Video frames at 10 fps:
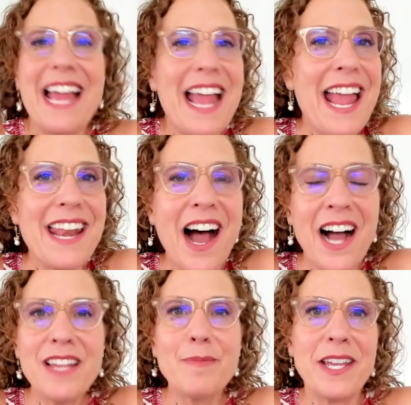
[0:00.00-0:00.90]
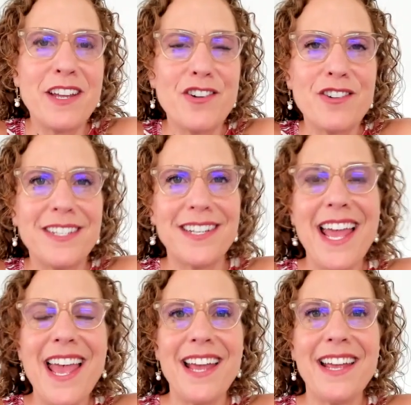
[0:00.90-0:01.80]
and I am here
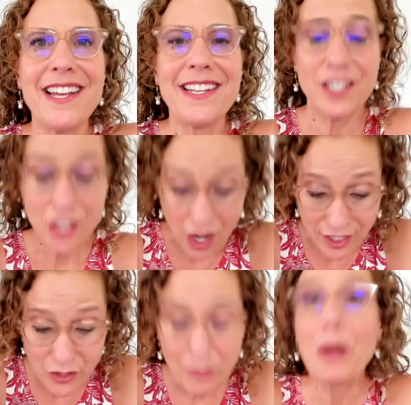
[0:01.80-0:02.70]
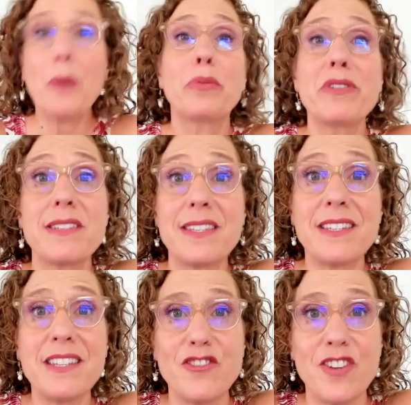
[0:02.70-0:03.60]
today to talk to you about
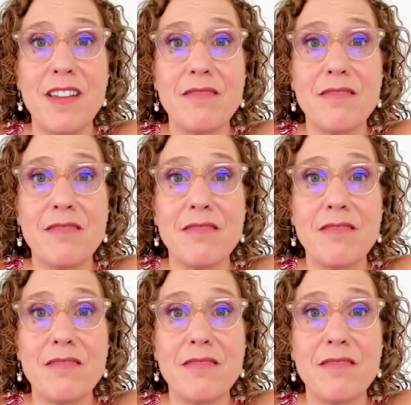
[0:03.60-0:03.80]
precision